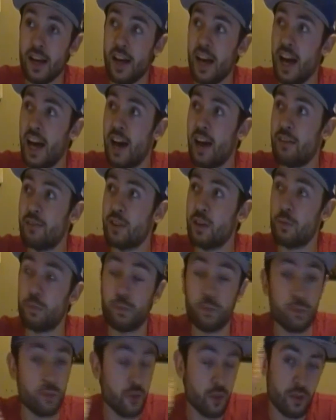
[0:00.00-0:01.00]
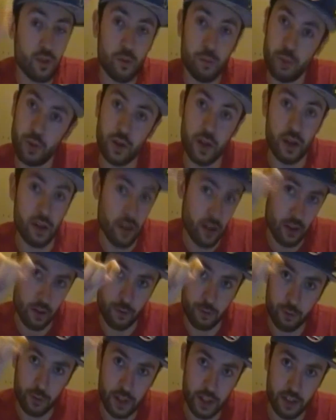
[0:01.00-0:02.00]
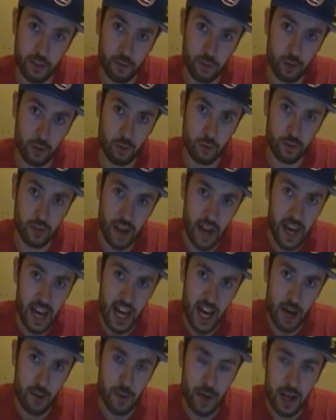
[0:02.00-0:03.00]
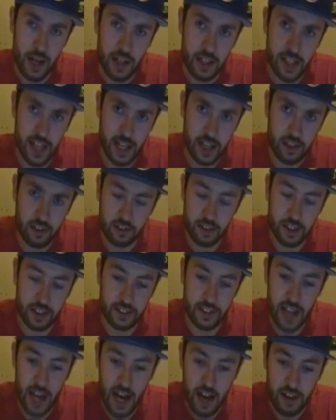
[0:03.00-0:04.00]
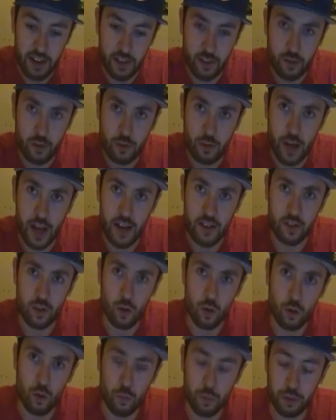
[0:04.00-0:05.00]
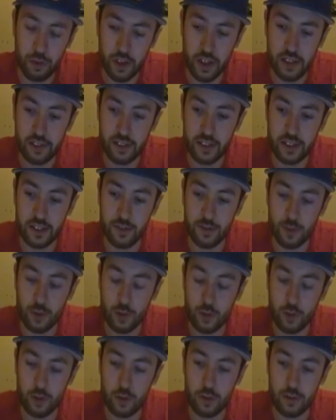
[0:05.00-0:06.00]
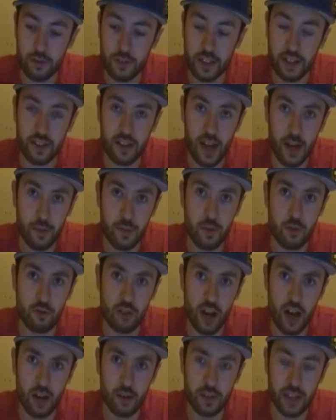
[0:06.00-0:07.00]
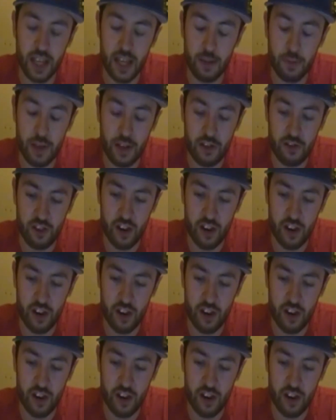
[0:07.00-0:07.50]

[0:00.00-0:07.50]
have, just to put another freaking little tab that clicks down and has a whole playlist of whole, like, types of gaming